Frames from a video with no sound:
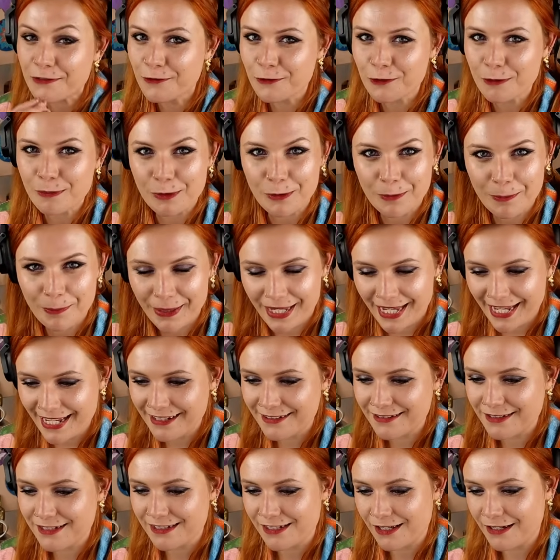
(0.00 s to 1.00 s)
normal
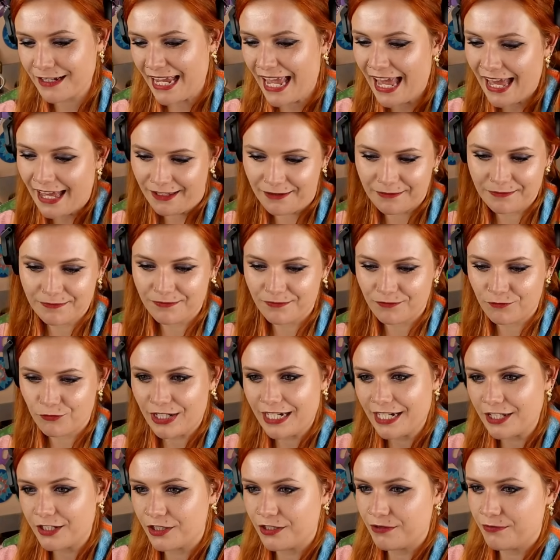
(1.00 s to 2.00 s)
beat. So yeah,
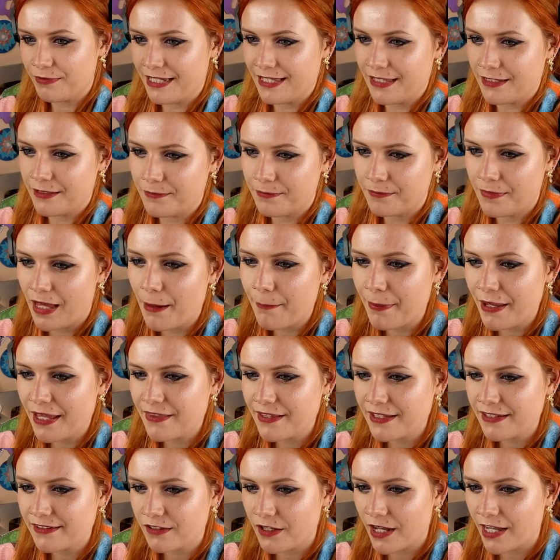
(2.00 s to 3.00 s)
really good rhythm. I bet
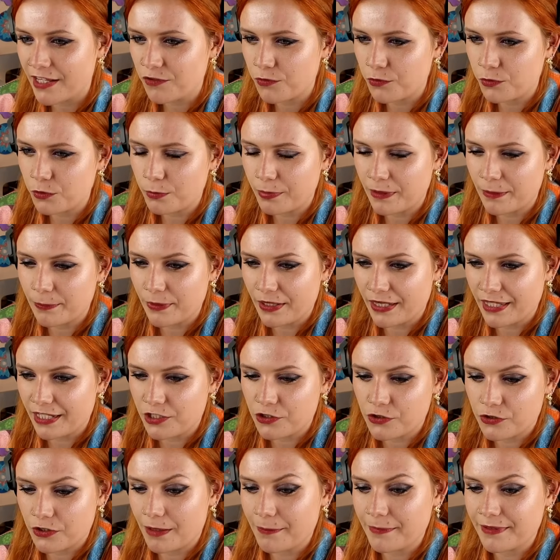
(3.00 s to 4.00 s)
these guys would all be
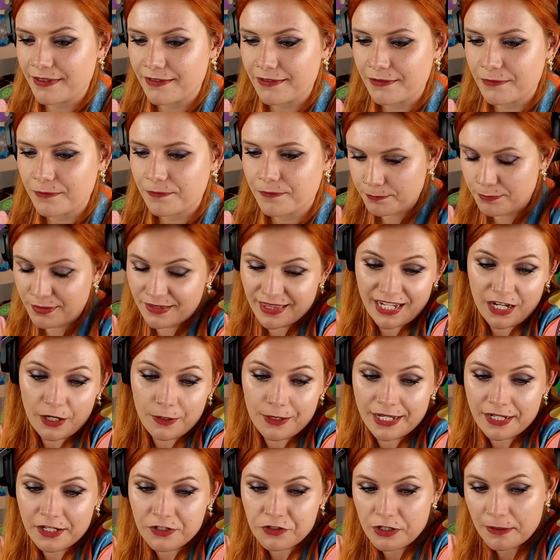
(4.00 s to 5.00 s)
brilliant drummers, but they don't
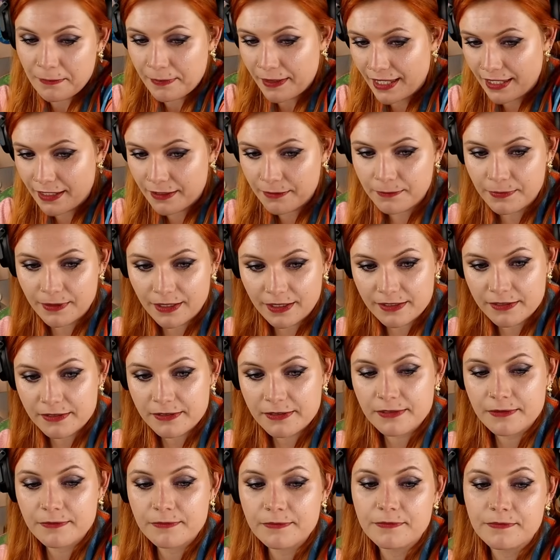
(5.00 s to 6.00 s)
need a drum kit
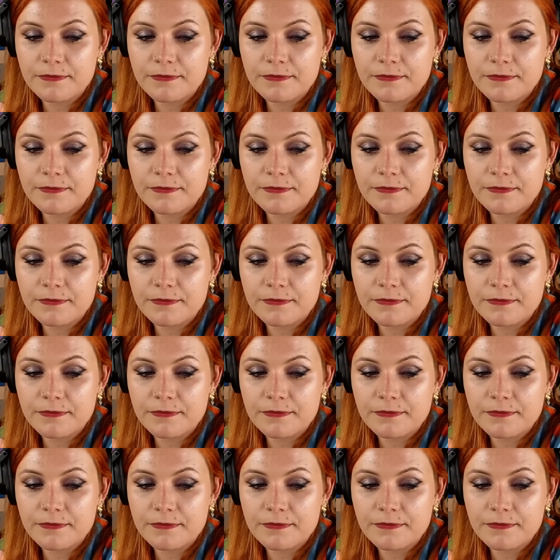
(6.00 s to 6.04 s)
because